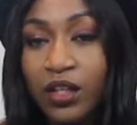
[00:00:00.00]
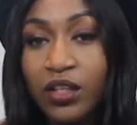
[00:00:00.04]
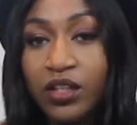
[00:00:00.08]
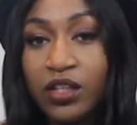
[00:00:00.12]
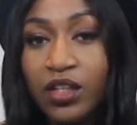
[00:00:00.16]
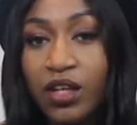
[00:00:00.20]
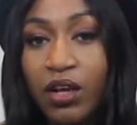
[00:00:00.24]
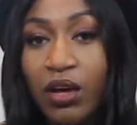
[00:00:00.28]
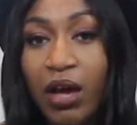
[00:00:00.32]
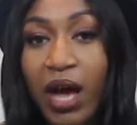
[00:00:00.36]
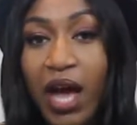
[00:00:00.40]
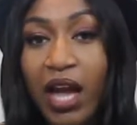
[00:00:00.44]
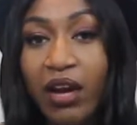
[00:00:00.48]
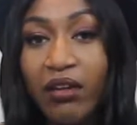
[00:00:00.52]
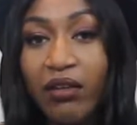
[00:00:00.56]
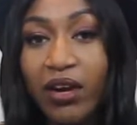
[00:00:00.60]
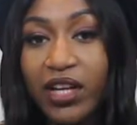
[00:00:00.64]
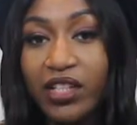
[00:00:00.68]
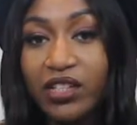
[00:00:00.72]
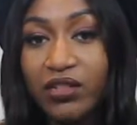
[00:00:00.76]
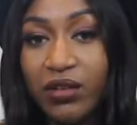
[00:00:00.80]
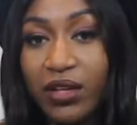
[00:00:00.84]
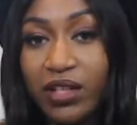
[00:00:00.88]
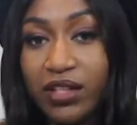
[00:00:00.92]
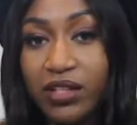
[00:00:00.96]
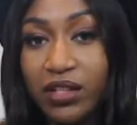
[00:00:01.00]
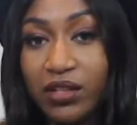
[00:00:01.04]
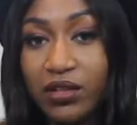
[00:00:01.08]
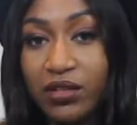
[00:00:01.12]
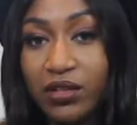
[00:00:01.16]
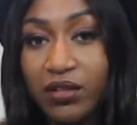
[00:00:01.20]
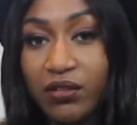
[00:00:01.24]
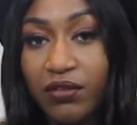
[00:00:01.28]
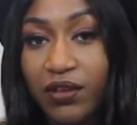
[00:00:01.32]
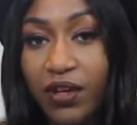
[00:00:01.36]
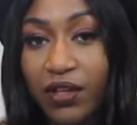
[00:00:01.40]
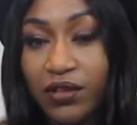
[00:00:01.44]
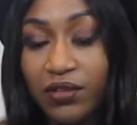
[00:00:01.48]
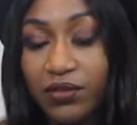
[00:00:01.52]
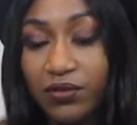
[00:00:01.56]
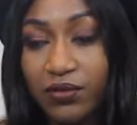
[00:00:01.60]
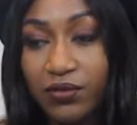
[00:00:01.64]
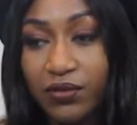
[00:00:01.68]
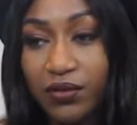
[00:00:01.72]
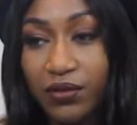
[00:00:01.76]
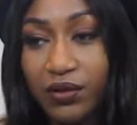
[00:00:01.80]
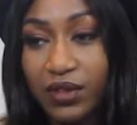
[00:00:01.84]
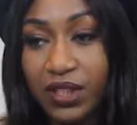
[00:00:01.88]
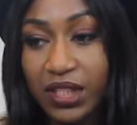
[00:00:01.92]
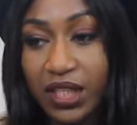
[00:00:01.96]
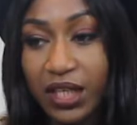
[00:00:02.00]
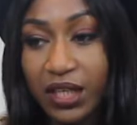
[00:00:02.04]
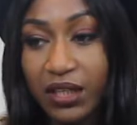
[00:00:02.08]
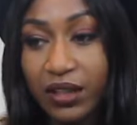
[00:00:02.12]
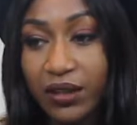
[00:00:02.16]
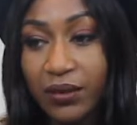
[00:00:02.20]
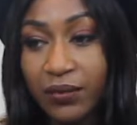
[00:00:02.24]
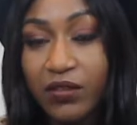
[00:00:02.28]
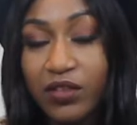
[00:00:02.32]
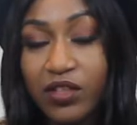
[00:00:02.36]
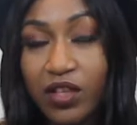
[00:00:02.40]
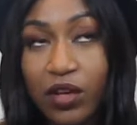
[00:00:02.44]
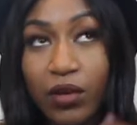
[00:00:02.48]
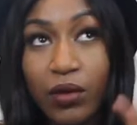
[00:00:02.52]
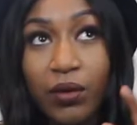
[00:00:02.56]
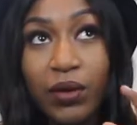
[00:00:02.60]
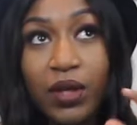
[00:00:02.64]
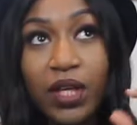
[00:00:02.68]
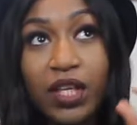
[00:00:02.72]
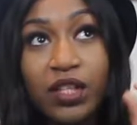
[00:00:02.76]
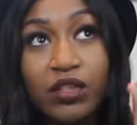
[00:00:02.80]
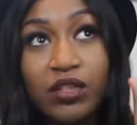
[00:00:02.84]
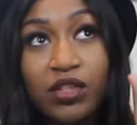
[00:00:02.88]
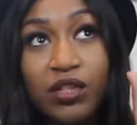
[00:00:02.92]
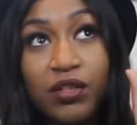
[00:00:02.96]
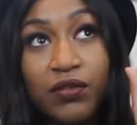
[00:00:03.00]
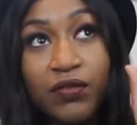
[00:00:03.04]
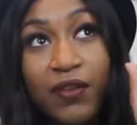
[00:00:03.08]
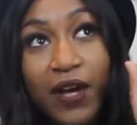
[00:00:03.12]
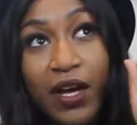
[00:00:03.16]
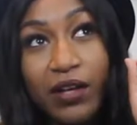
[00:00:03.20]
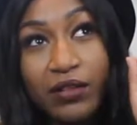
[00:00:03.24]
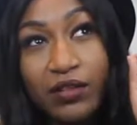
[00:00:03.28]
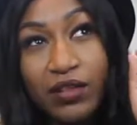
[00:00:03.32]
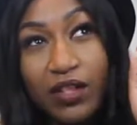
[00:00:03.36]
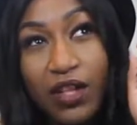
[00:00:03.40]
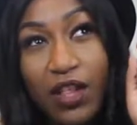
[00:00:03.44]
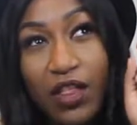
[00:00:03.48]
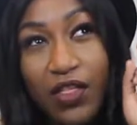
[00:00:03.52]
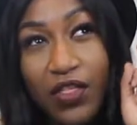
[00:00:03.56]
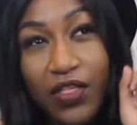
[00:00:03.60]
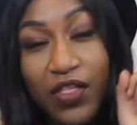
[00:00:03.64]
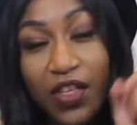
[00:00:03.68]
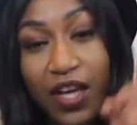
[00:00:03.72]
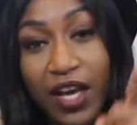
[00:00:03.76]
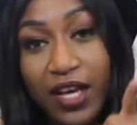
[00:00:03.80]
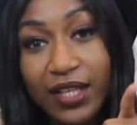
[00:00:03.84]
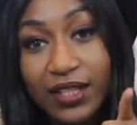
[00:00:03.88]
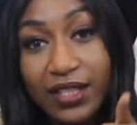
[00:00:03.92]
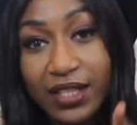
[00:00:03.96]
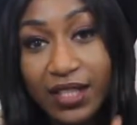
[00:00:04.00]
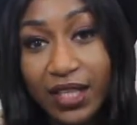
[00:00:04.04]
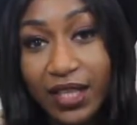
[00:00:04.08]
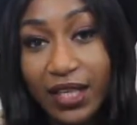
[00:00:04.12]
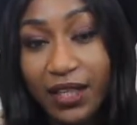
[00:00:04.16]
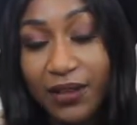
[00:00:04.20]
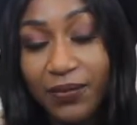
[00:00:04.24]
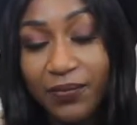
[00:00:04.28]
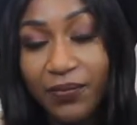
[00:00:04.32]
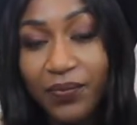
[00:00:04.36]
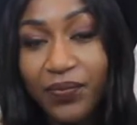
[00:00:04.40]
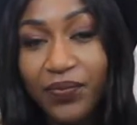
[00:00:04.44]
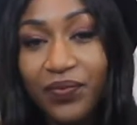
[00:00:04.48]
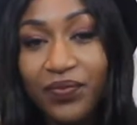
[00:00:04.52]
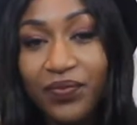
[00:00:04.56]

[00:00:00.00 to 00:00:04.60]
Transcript: So I graduated 2014. So in 2013,